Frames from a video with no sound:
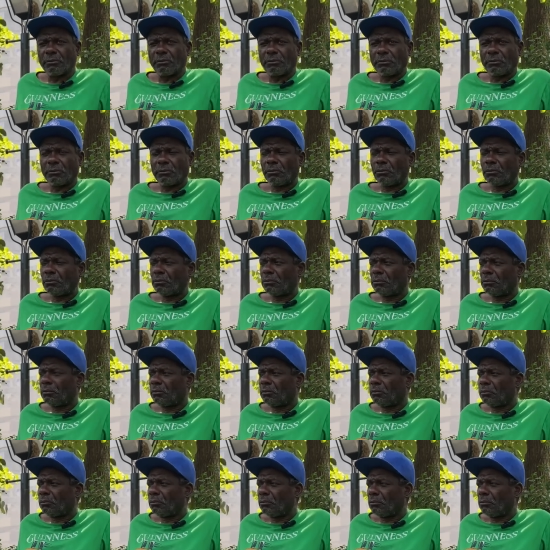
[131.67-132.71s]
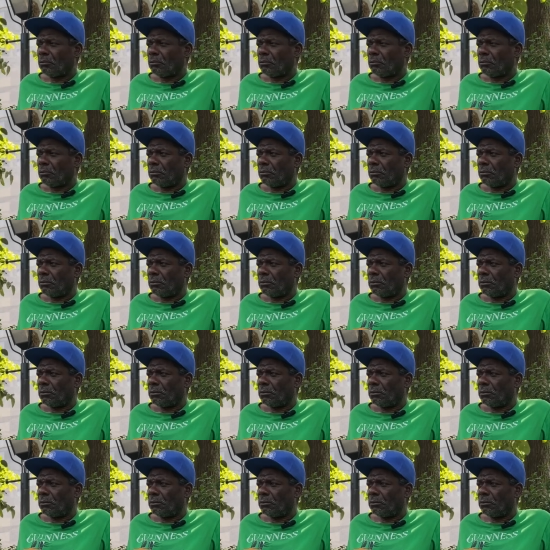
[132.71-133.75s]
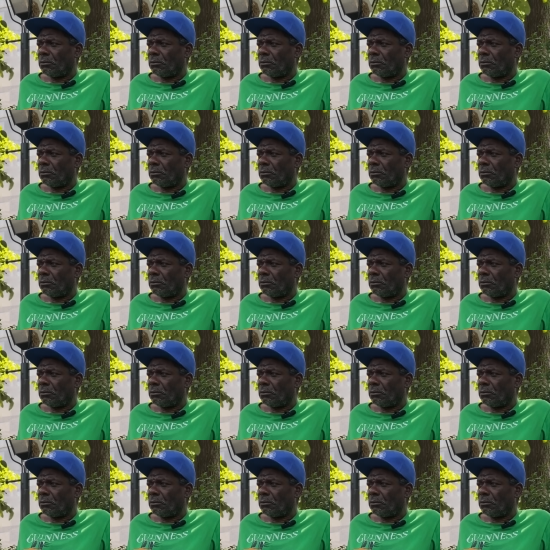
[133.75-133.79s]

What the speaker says: (no one is talking)